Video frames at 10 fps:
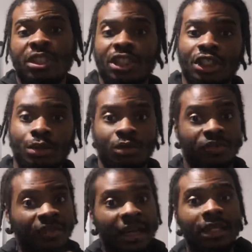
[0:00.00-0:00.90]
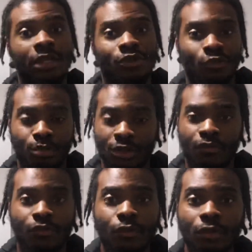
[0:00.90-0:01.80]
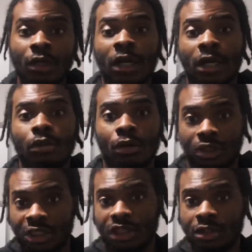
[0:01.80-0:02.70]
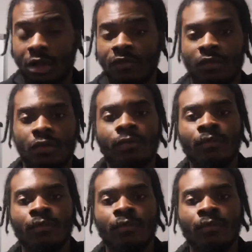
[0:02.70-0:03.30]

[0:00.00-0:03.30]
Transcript: She was violating you, being rude, and not chasing after you.